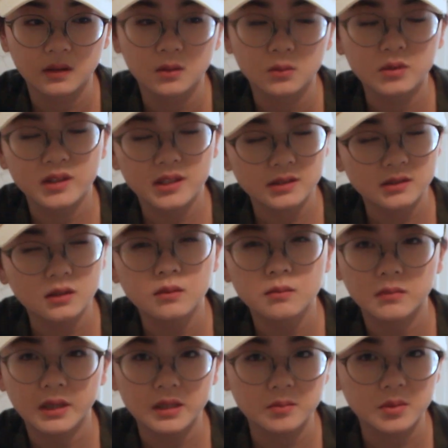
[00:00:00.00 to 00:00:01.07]
well, they still
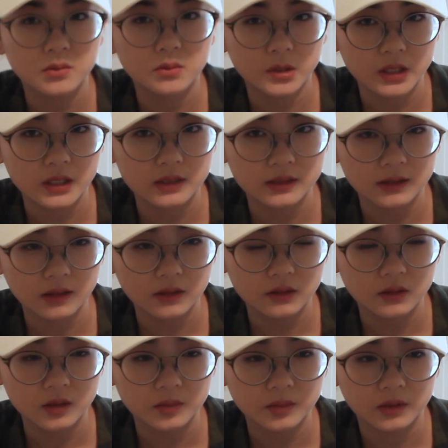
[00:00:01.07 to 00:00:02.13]
might be working
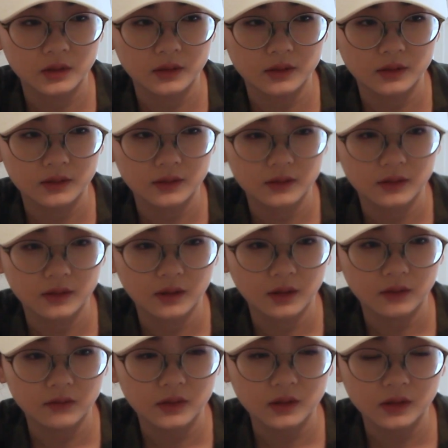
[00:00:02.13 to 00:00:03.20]
together, but I
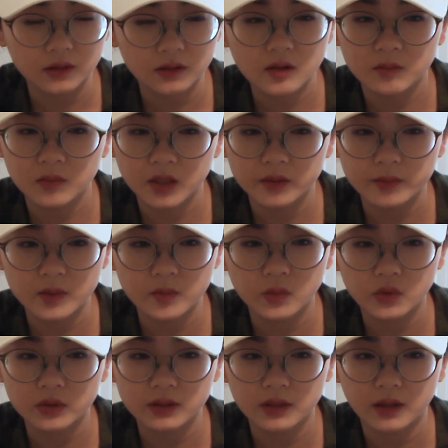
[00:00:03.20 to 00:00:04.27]
feel like there might be
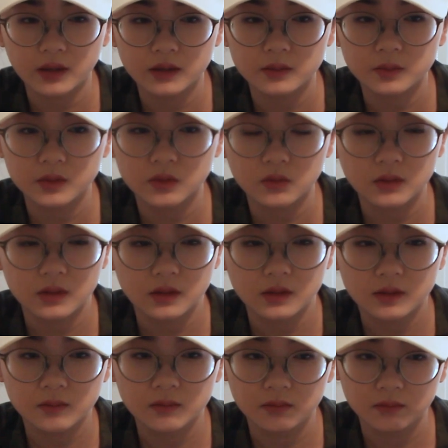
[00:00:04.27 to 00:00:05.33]
more ties
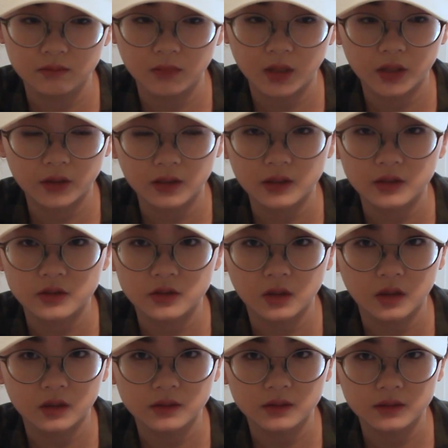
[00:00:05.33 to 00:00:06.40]
between Mary and
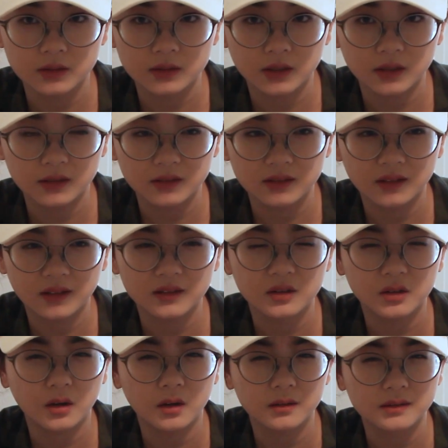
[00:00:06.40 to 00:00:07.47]
John than I had
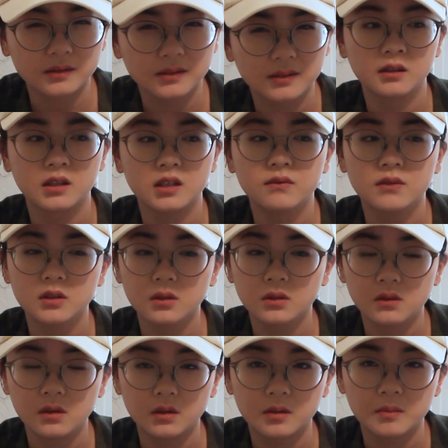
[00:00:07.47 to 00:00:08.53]
thought. Like, even though
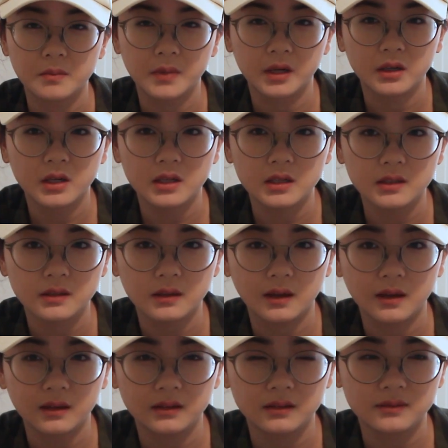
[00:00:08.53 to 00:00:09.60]
they were married,
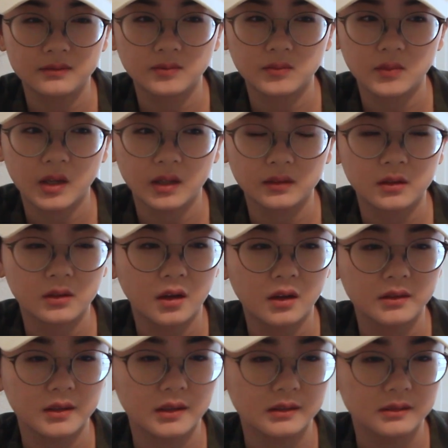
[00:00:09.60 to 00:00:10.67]
I had
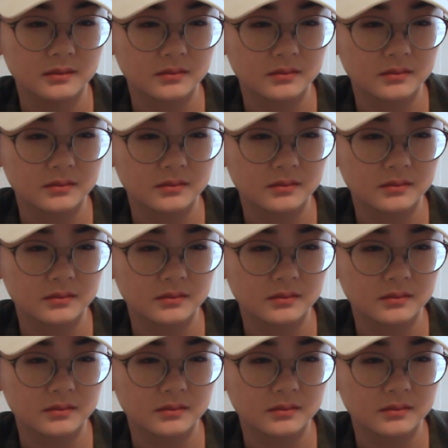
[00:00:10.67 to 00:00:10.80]
thought that